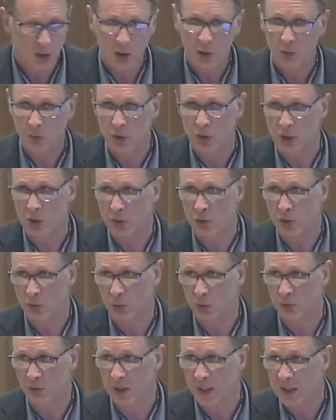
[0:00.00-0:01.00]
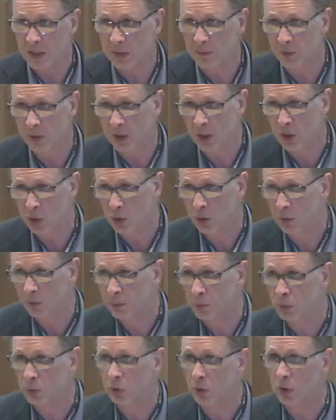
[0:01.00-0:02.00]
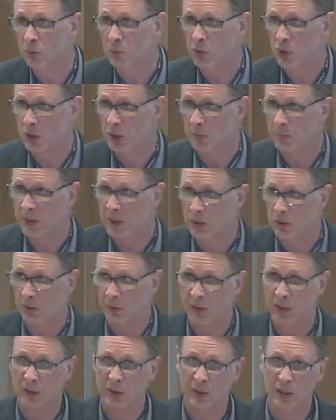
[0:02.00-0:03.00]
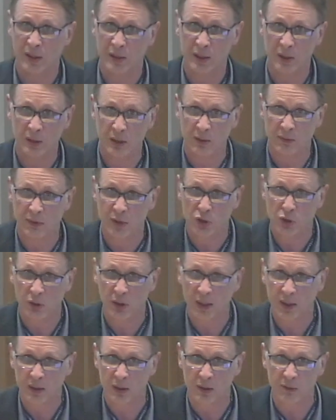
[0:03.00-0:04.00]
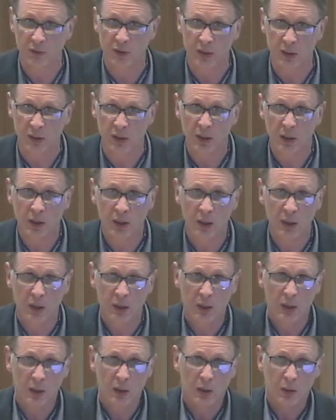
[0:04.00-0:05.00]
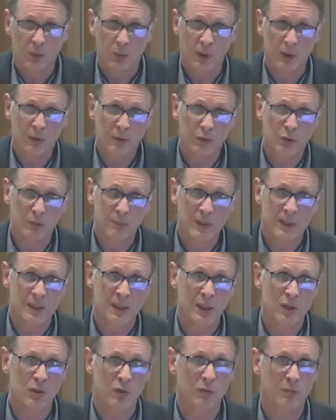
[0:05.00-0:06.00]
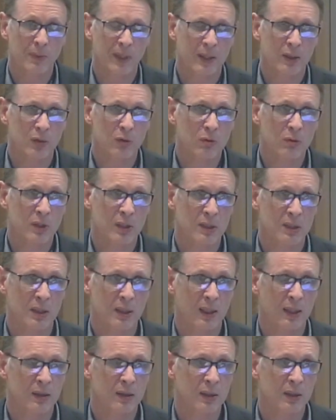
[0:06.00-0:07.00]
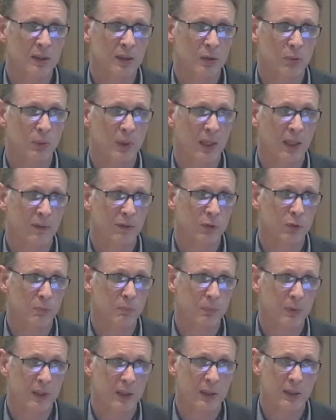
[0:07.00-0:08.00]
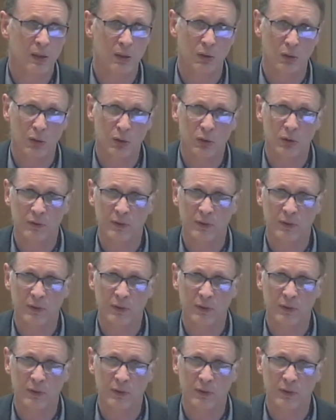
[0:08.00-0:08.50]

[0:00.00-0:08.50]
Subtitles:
which is a sort of classification of mutants which is based on their transactivation activity. One of the messages of my talk is that I think that we have to pay a lot of